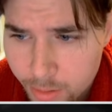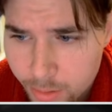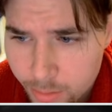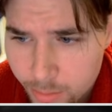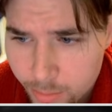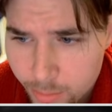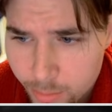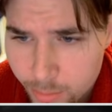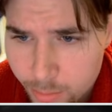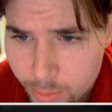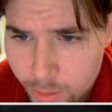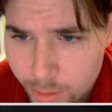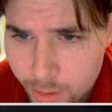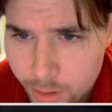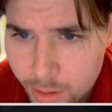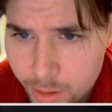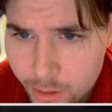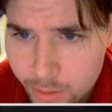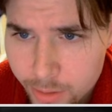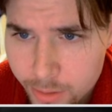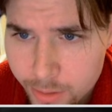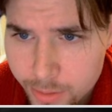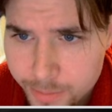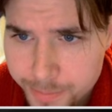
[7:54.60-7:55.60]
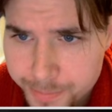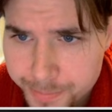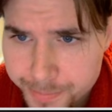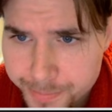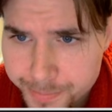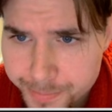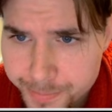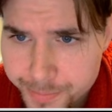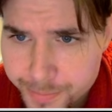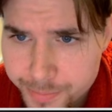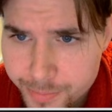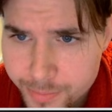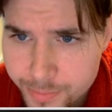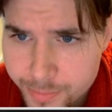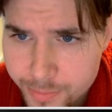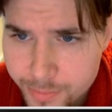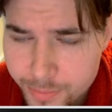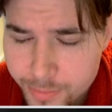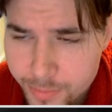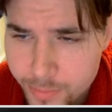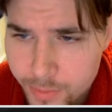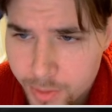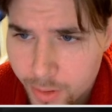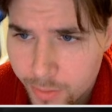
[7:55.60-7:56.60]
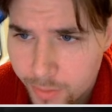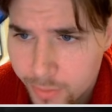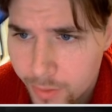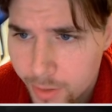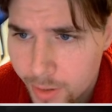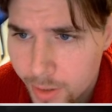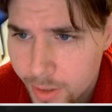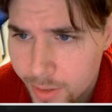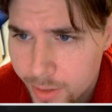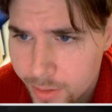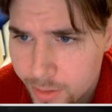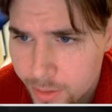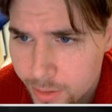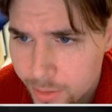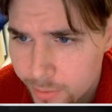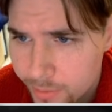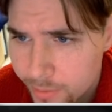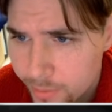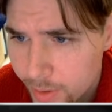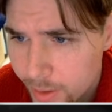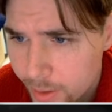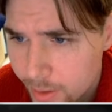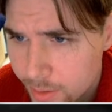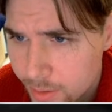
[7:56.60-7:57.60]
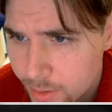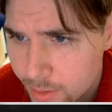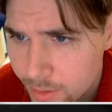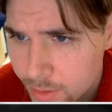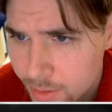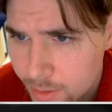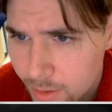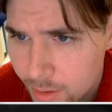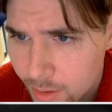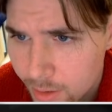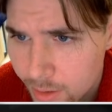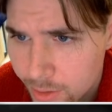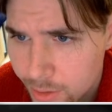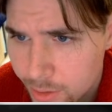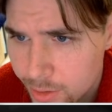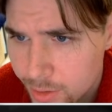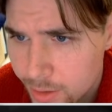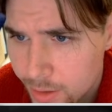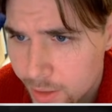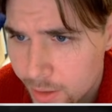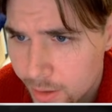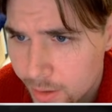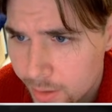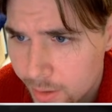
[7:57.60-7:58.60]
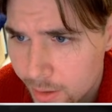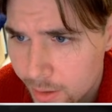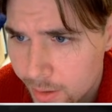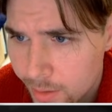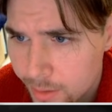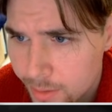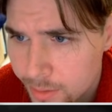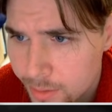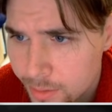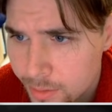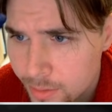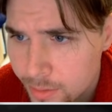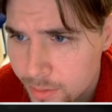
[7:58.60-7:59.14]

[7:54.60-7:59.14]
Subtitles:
Rook here. If the knight defends, I just take that.